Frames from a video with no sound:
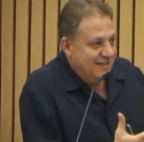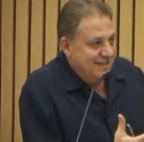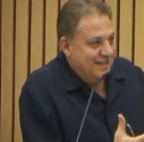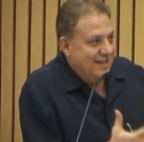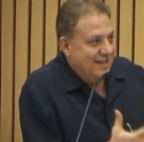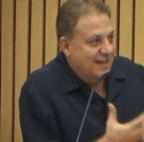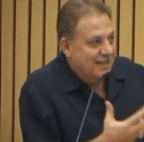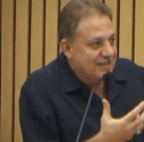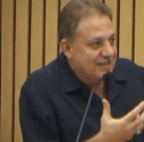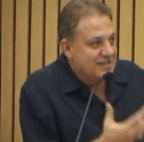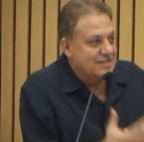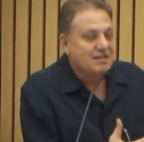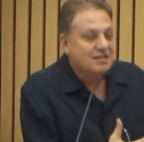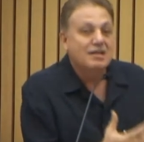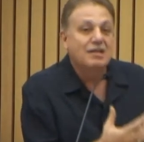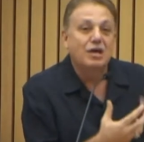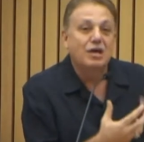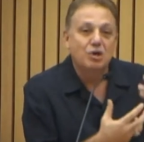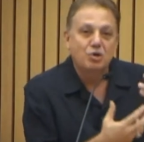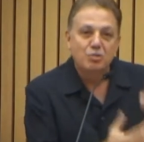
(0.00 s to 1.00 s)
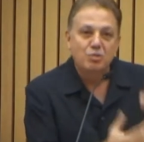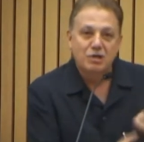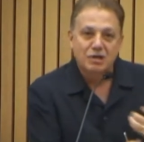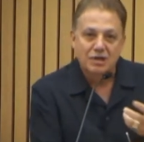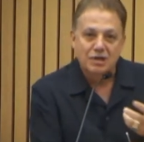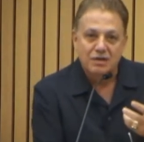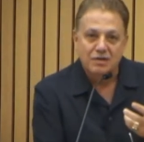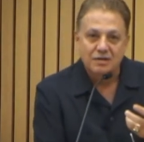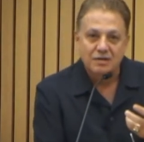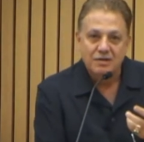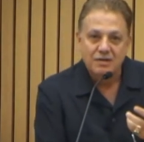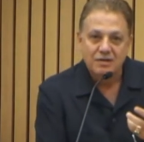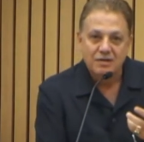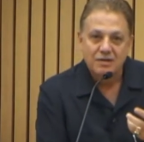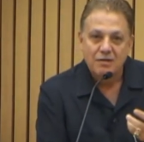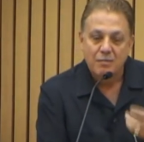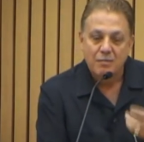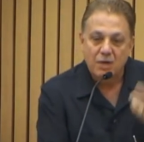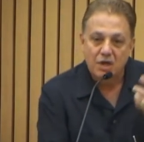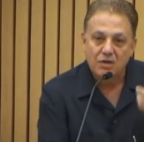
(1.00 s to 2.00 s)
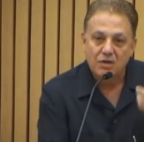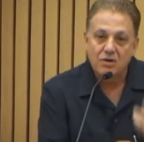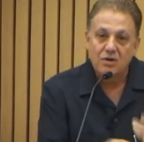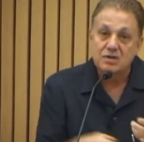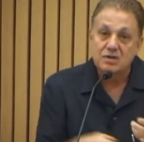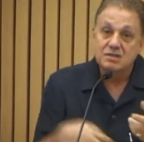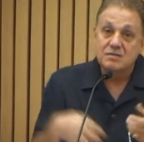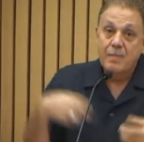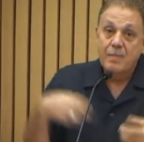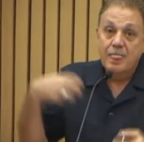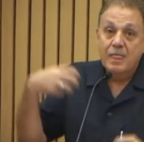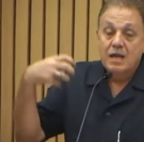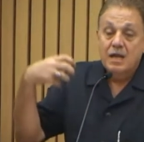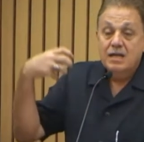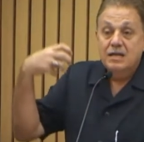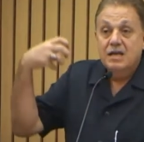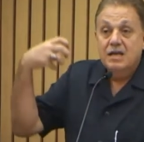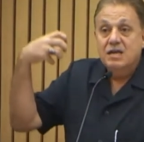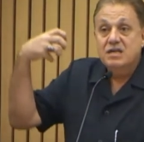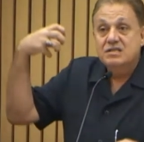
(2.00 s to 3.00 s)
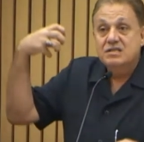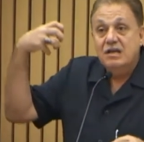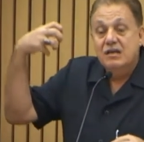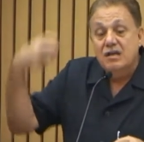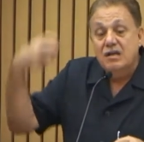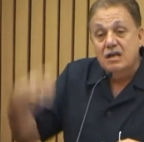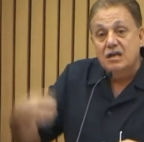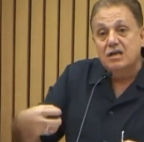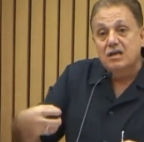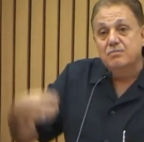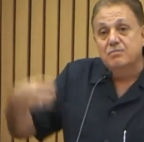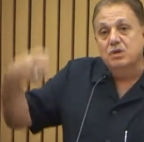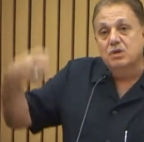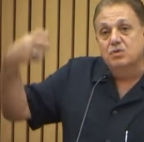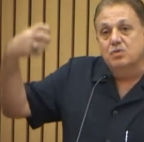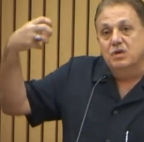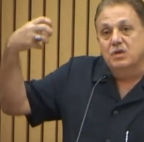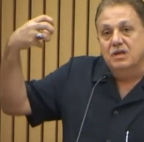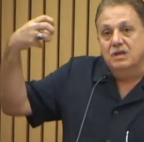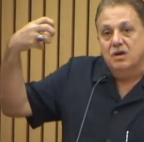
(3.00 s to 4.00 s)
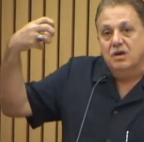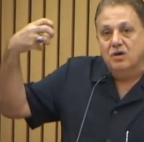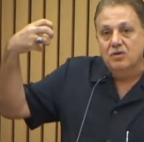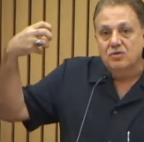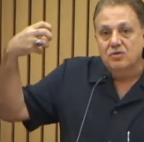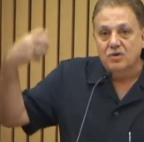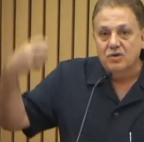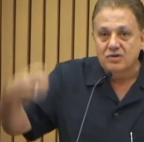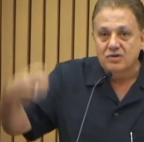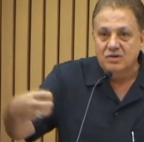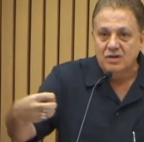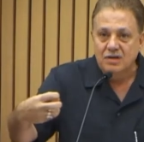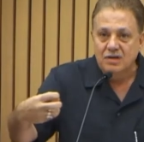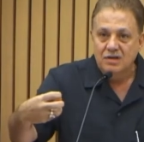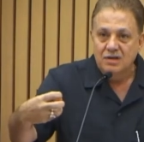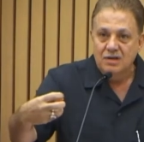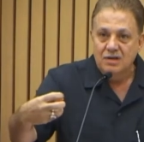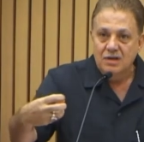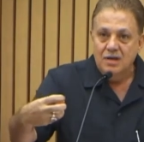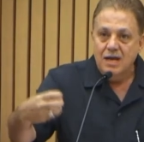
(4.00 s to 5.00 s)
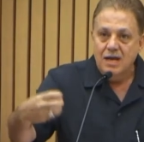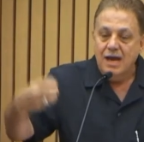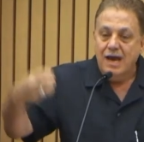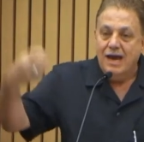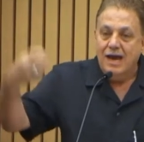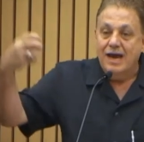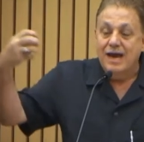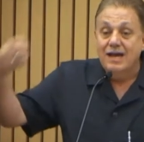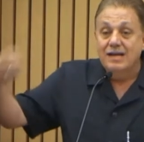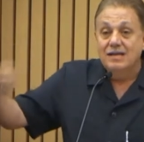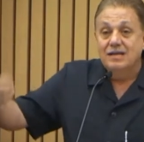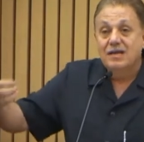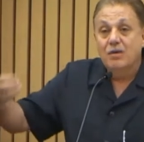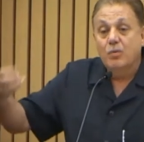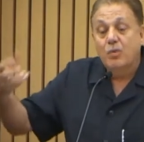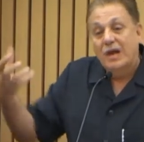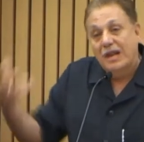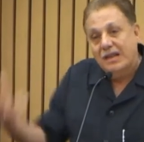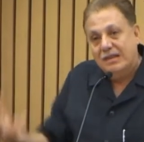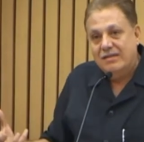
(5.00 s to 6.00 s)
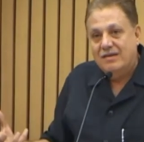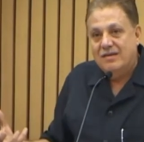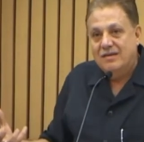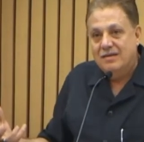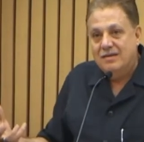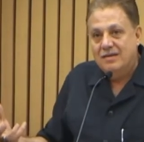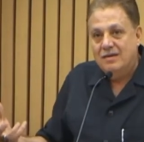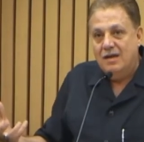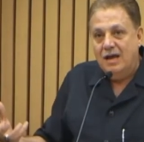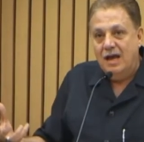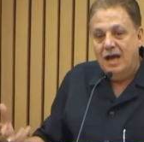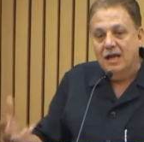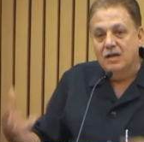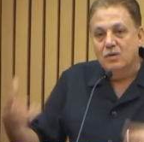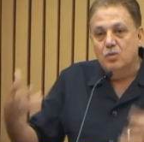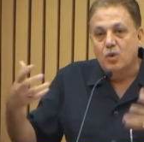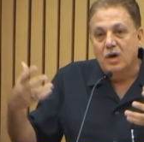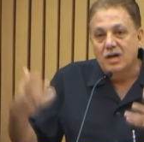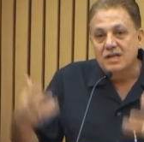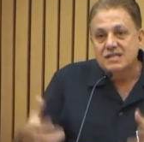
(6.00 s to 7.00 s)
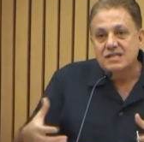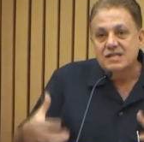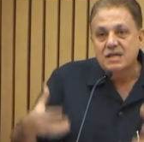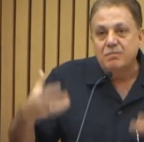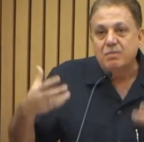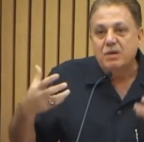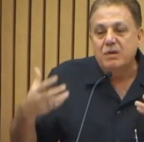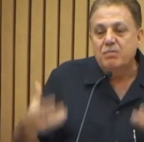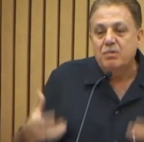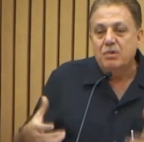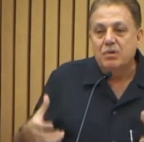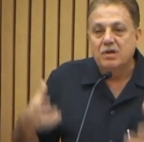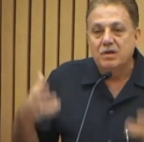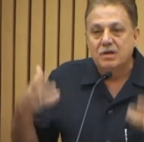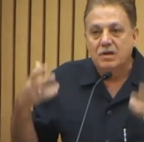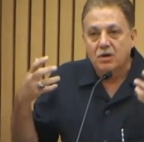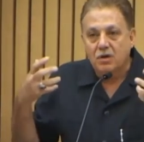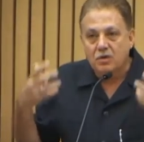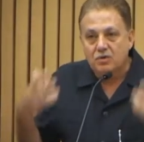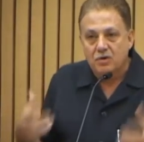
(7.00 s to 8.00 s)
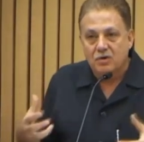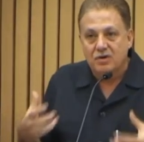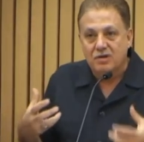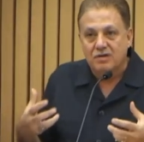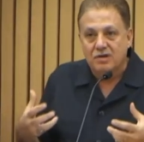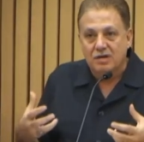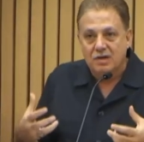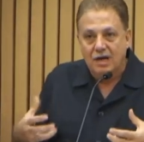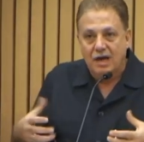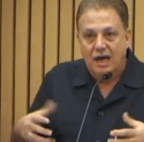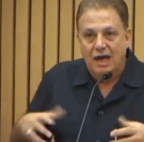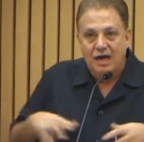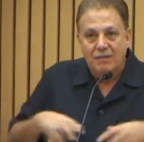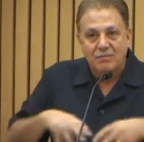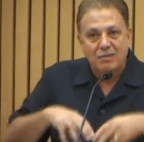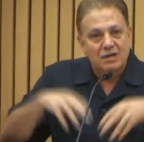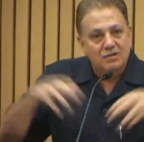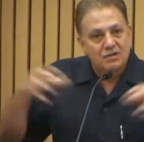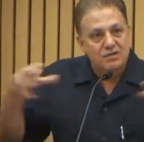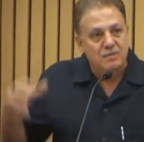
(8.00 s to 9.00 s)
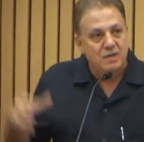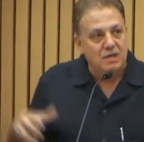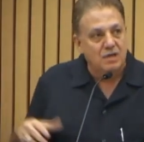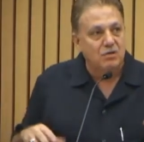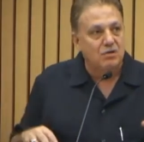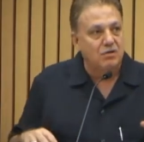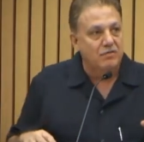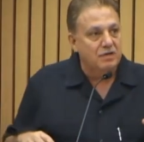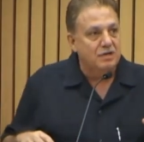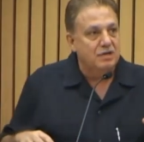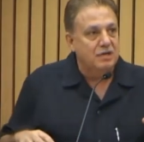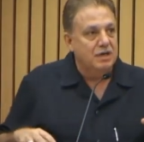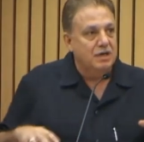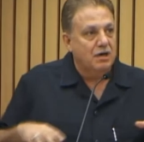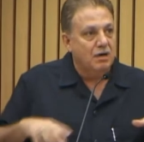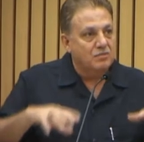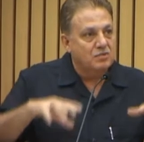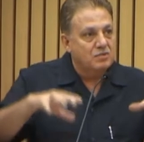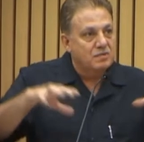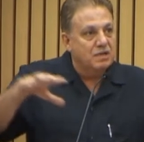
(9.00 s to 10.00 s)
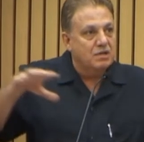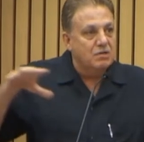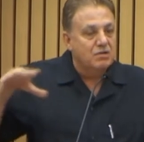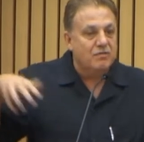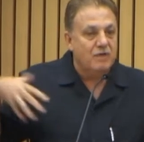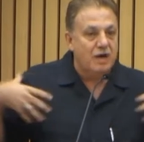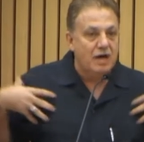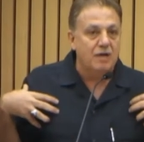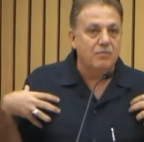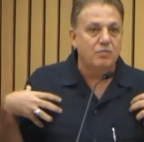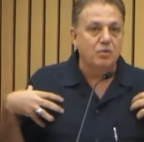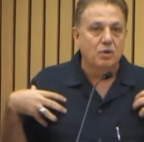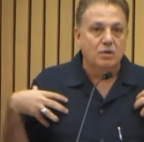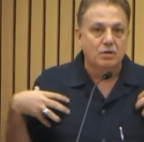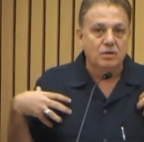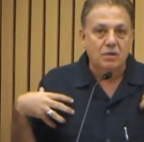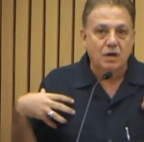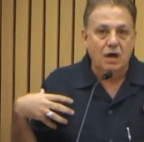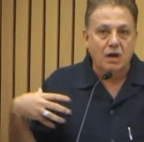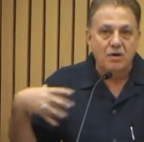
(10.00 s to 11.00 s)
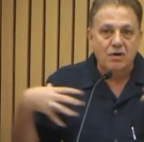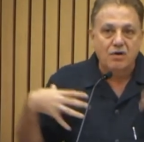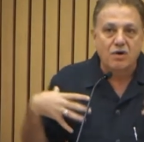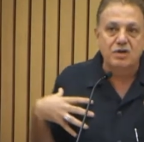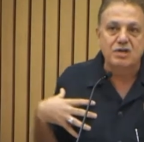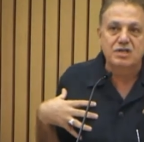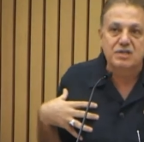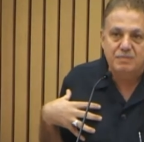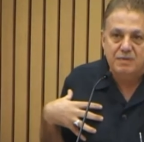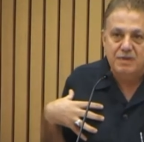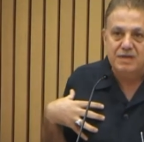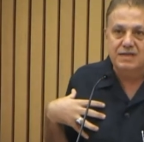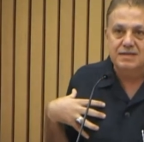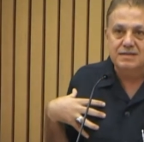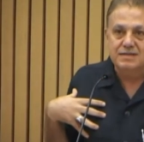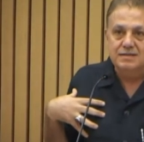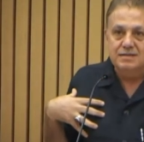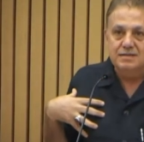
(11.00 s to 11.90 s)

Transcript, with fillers: It is still a human error because there is a link between the authority and the wealth. And once the people and the authority, I am not speaking of Indian, I'm speaking of Arab world, our own experience.